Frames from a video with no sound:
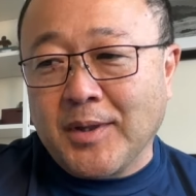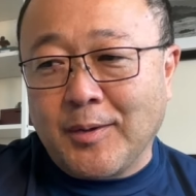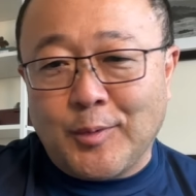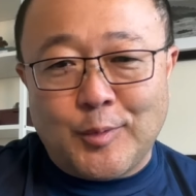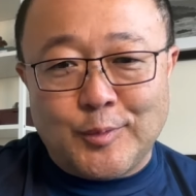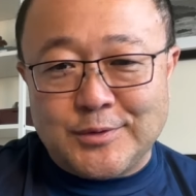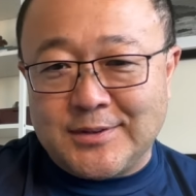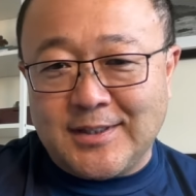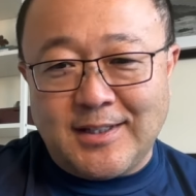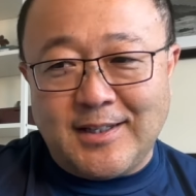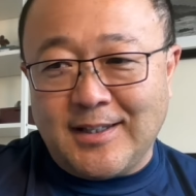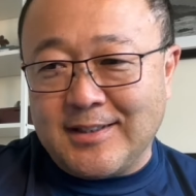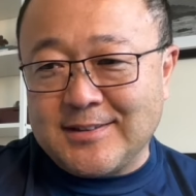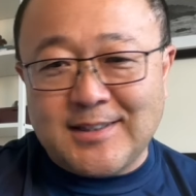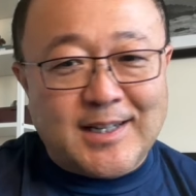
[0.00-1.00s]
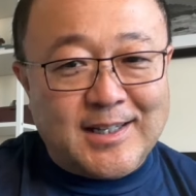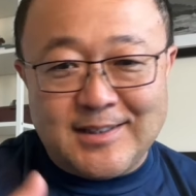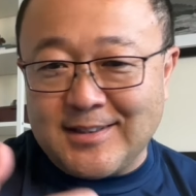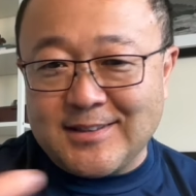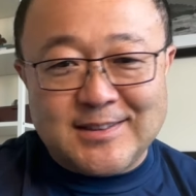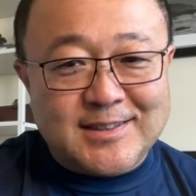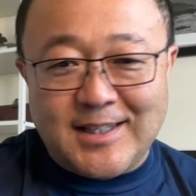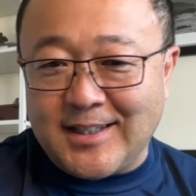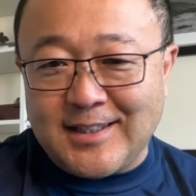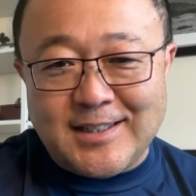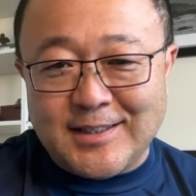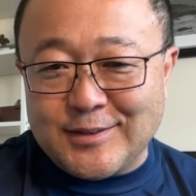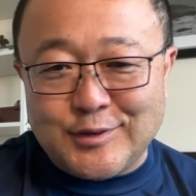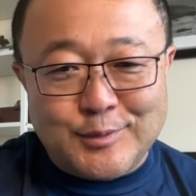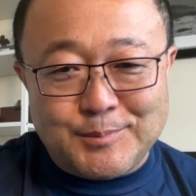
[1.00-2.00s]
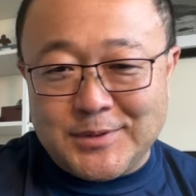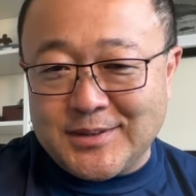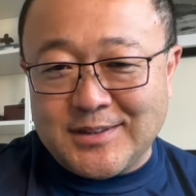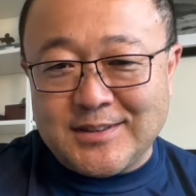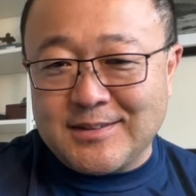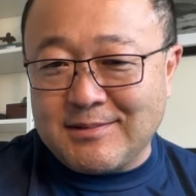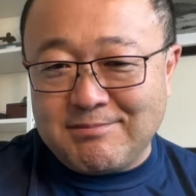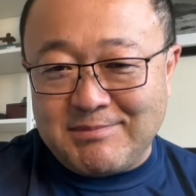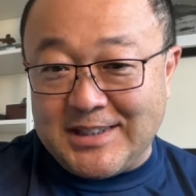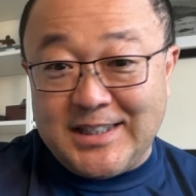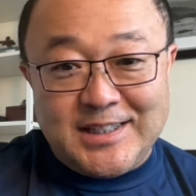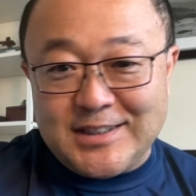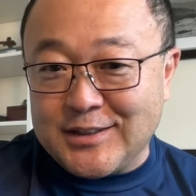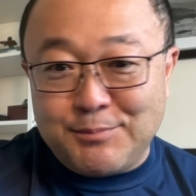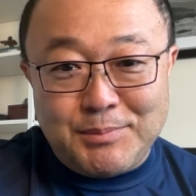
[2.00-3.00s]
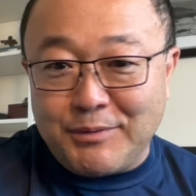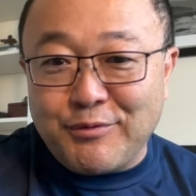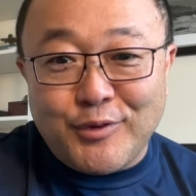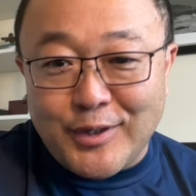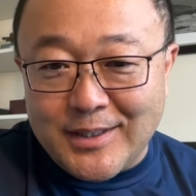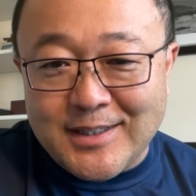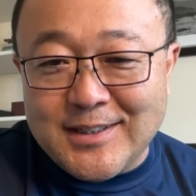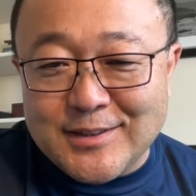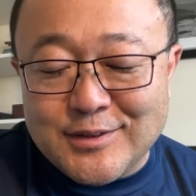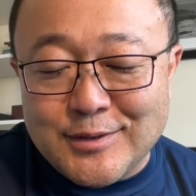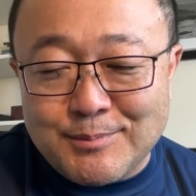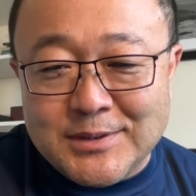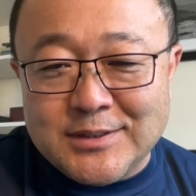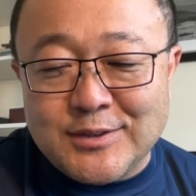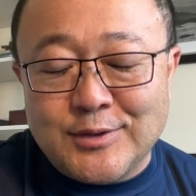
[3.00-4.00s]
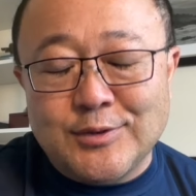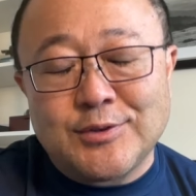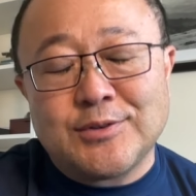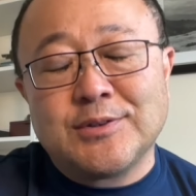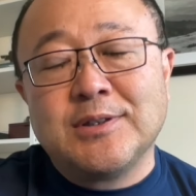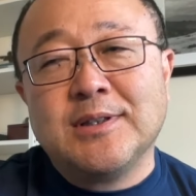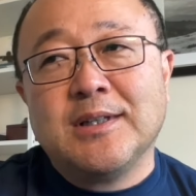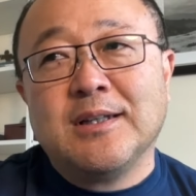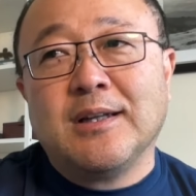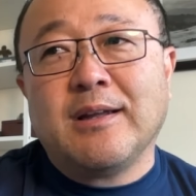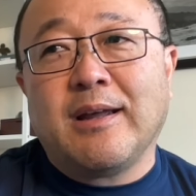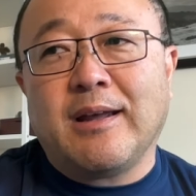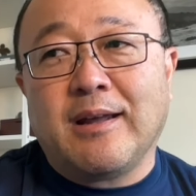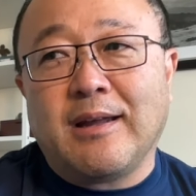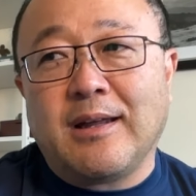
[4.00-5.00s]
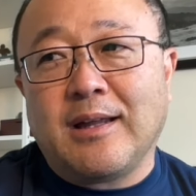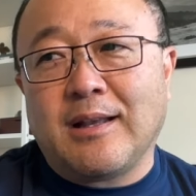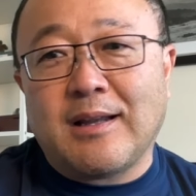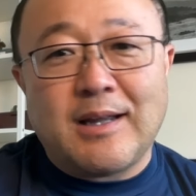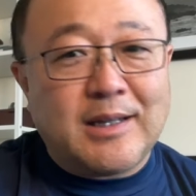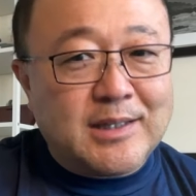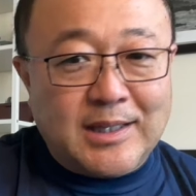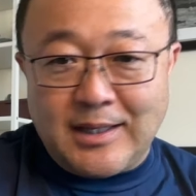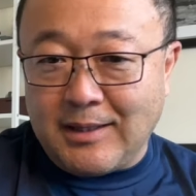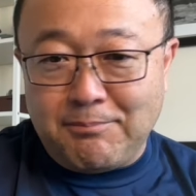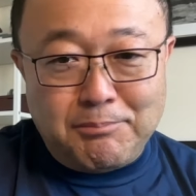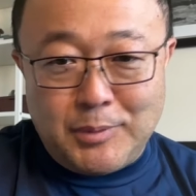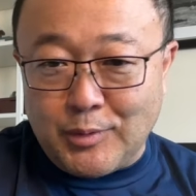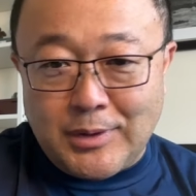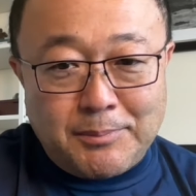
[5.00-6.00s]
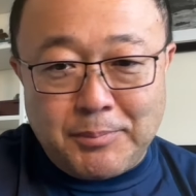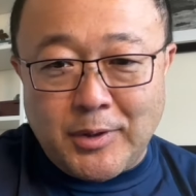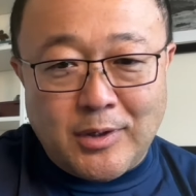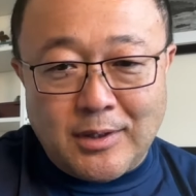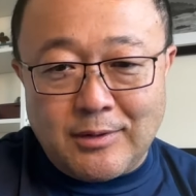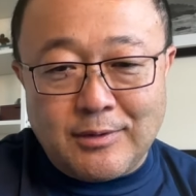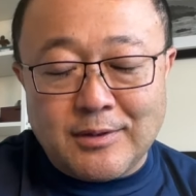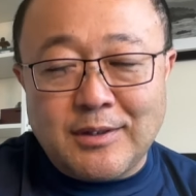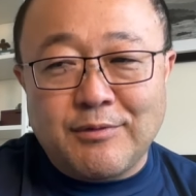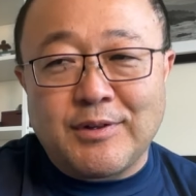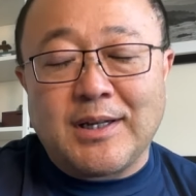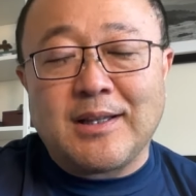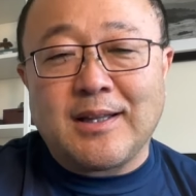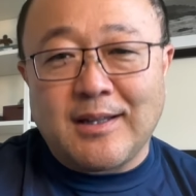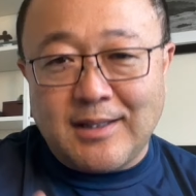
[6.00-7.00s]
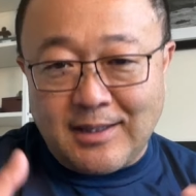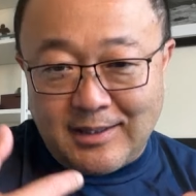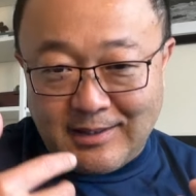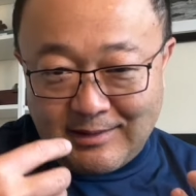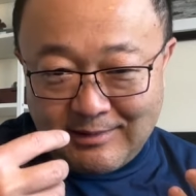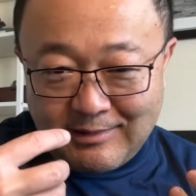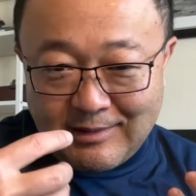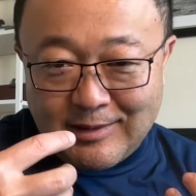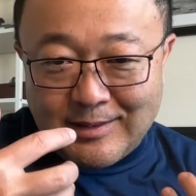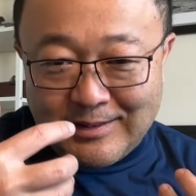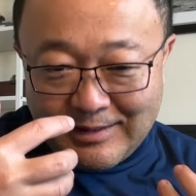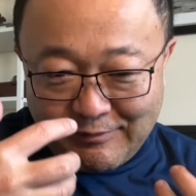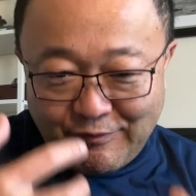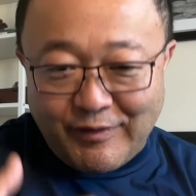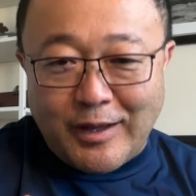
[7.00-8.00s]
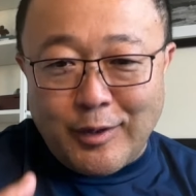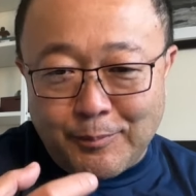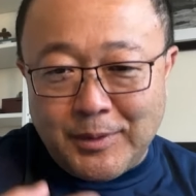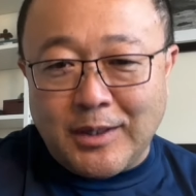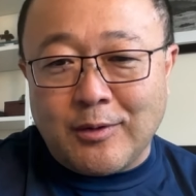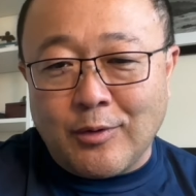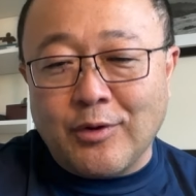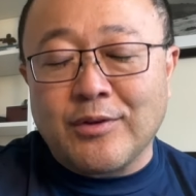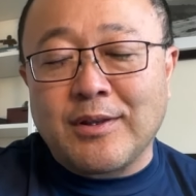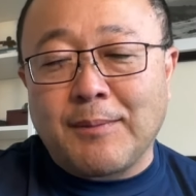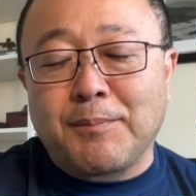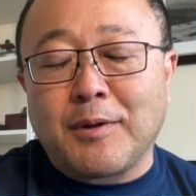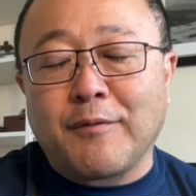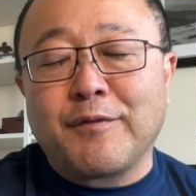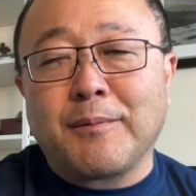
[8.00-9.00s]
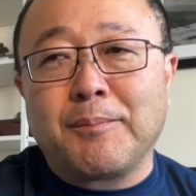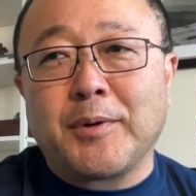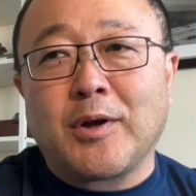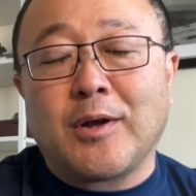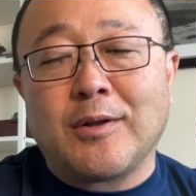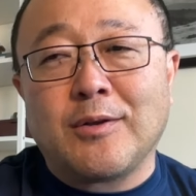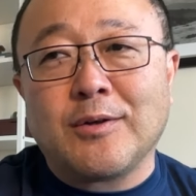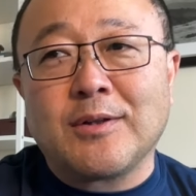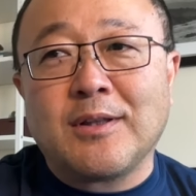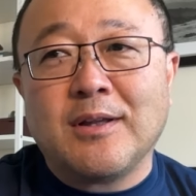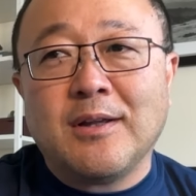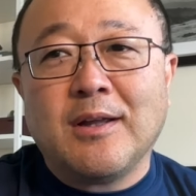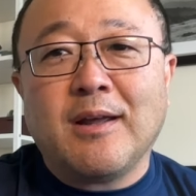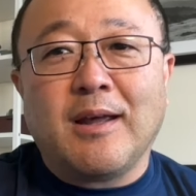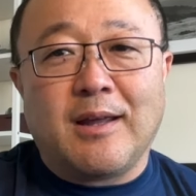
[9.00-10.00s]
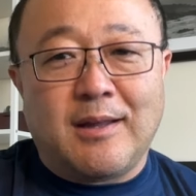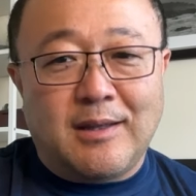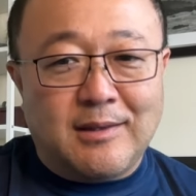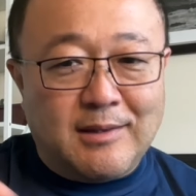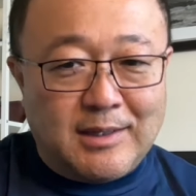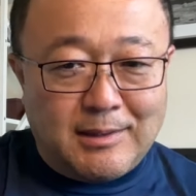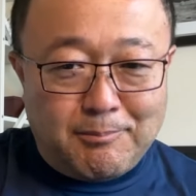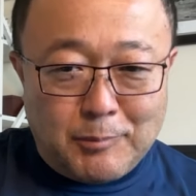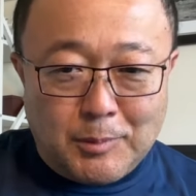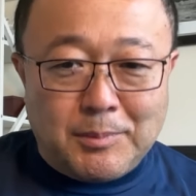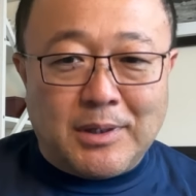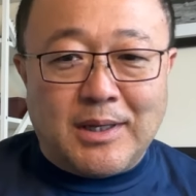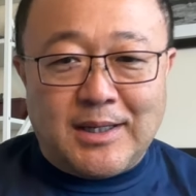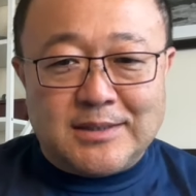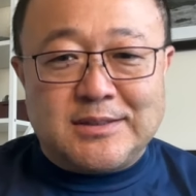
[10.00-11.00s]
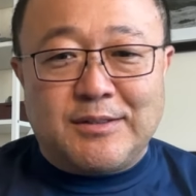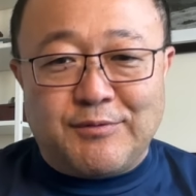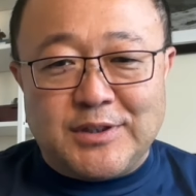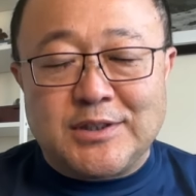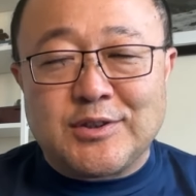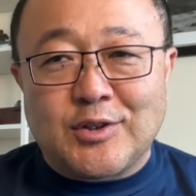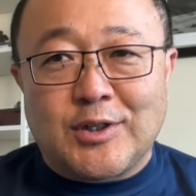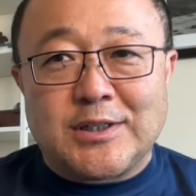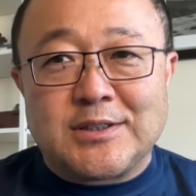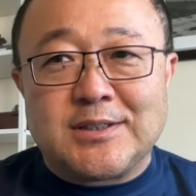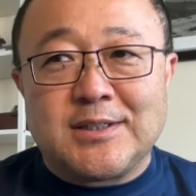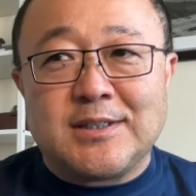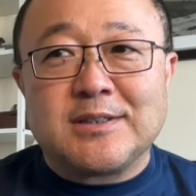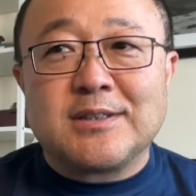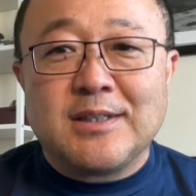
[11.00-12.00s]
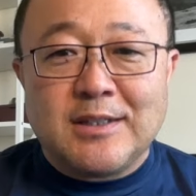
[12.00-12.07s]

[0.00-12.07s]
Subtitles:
who says, I understand customer needs before the customers do, and I can build a product, right? I can develop the concept of a product and then mobilize the resources